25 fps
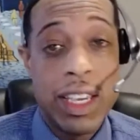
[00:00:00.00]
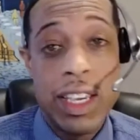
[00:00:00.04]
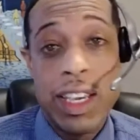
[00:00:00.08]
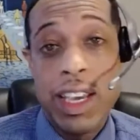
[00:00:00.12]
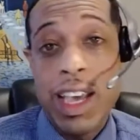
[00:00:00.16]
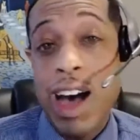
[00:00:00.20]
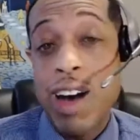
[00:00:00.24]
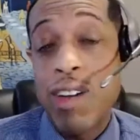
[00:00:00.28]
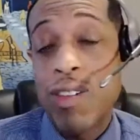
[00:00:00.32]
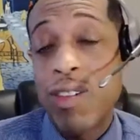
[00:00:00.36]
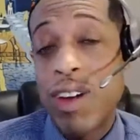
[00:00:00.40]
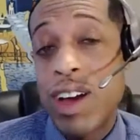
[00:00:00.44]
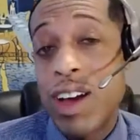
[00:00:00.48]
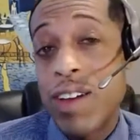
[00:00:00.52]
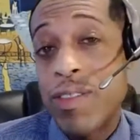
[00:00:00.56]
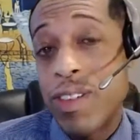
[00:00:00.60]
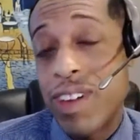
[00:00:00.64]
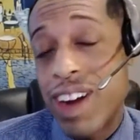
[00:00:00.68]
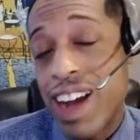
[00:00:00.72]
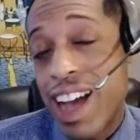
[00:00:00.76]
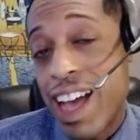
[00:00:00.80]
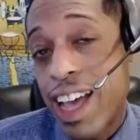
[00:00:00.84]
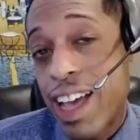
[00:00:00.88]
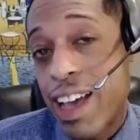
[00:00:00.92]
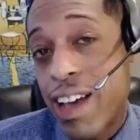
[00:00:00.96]
However,
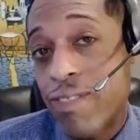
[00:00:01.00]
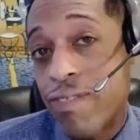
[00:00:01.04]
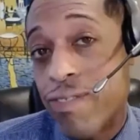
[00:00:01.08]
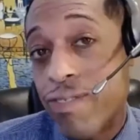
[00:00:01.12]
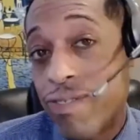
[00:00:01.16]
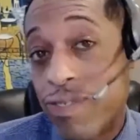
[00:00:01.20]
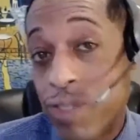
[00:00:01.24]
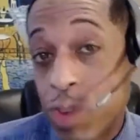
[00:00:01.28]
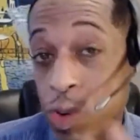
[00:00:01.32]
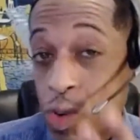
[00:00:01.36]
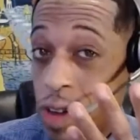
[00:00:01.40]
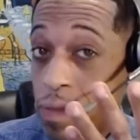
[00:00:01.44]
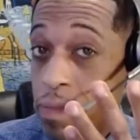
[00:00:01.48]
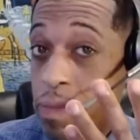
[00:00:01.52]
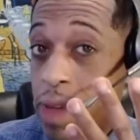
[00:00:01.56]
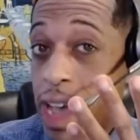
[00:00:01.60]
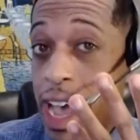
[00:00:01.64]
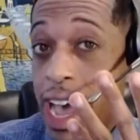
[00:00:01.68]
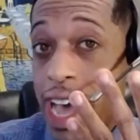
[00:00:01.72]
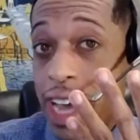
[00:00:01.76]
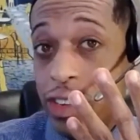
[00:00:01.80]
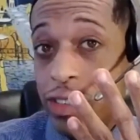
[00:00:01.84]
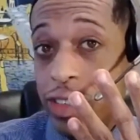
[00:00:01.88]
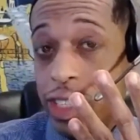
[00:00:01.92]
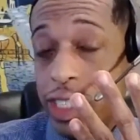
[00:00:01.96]
I have 4
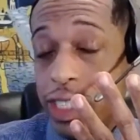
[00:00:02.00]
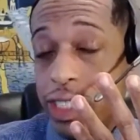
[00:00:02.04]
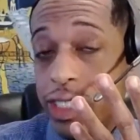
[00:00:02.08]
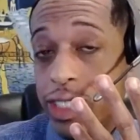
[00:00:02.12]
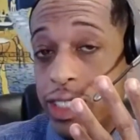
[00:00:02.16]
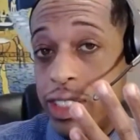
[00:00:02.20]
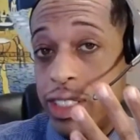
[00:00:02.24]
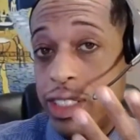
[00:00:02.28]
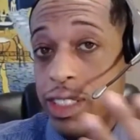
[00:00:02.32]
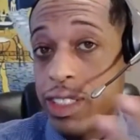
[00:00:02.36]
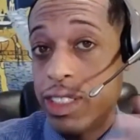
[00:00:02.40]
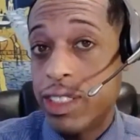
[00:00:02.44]
batteries.